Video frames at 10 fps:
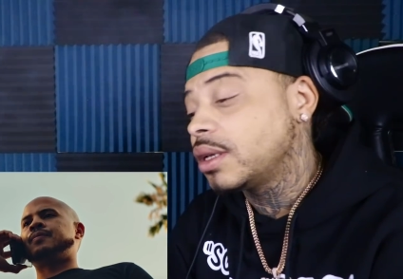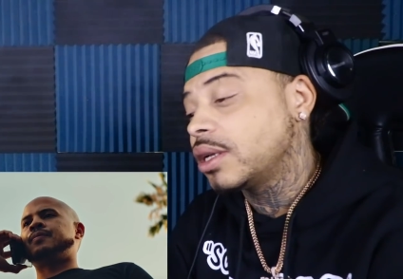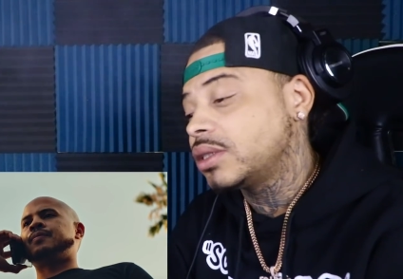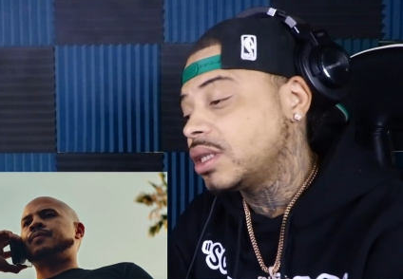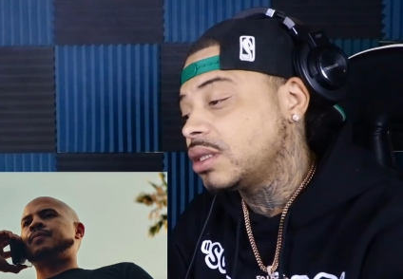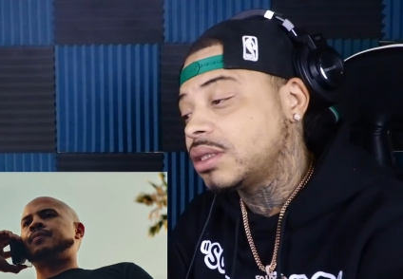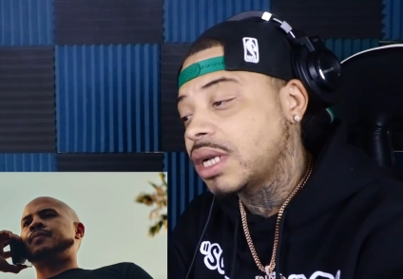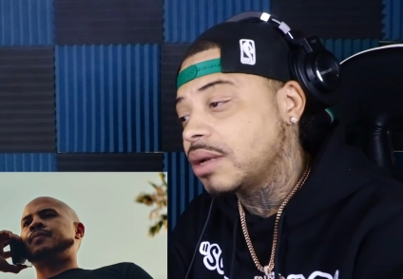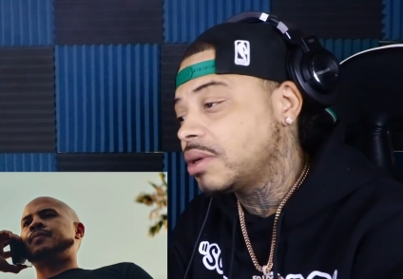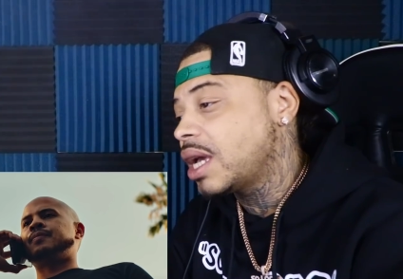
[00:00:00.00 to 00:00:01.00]
Speaker 1: Y'all see the
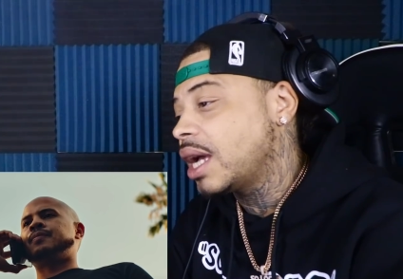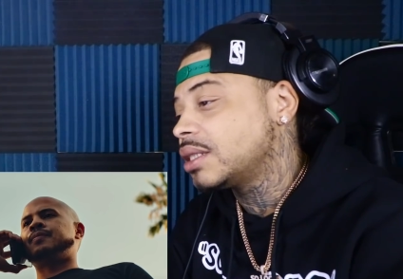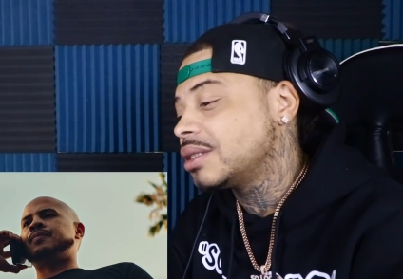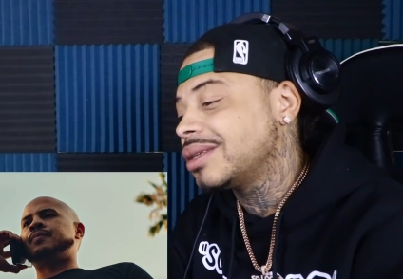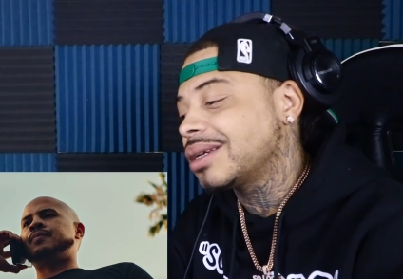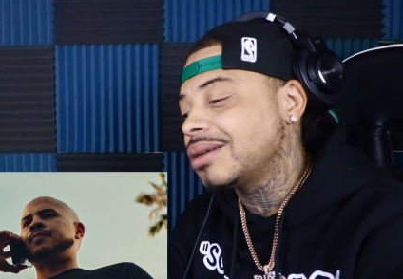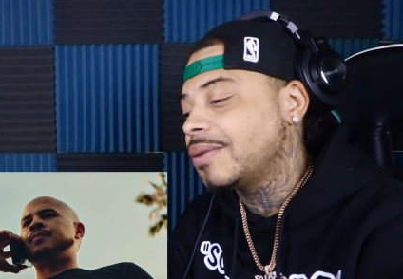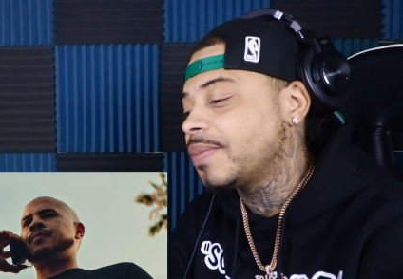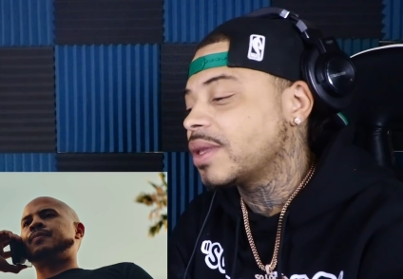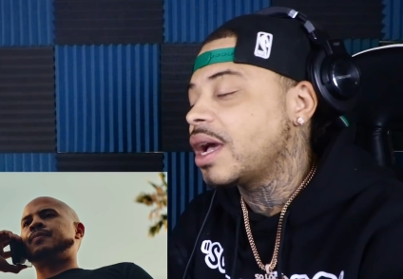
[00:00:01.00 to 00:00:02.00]
chain reaction, nigga.
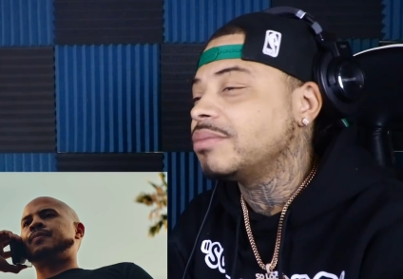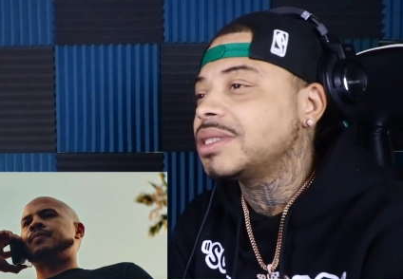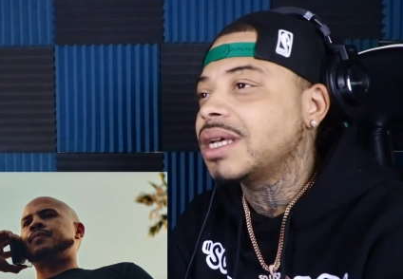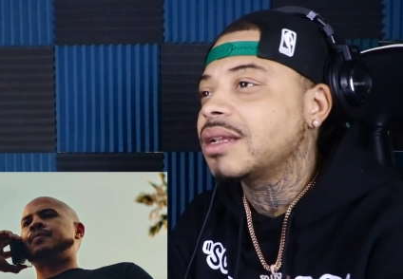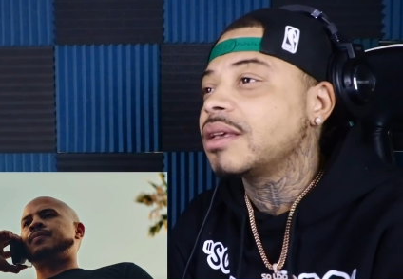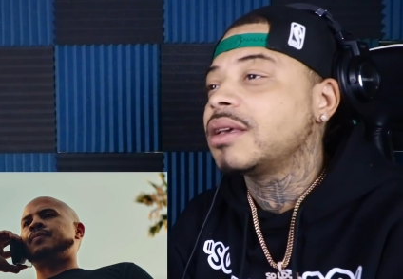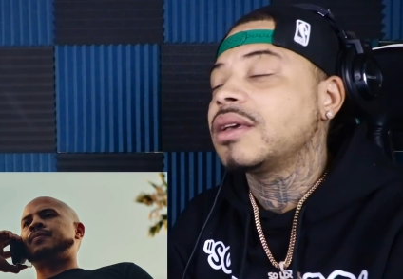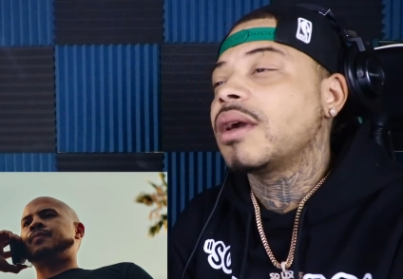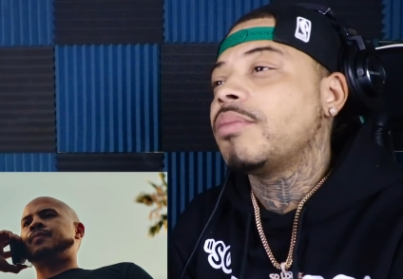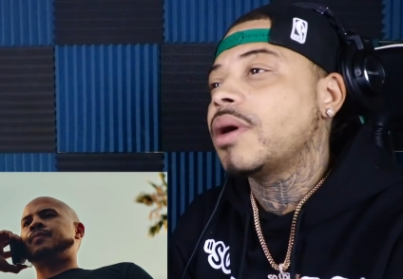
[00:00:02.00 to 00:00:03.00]
I'm sorry,
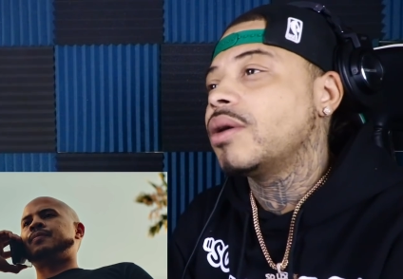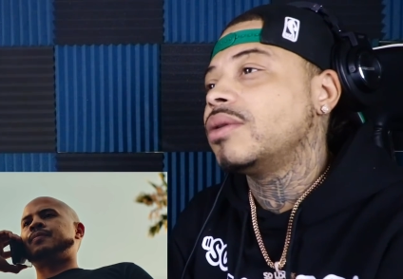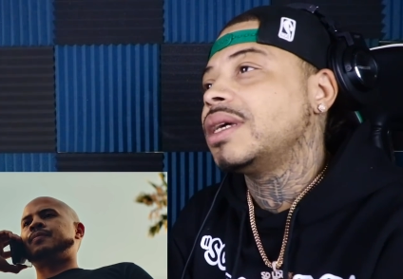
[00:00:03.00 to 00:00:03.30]
bro.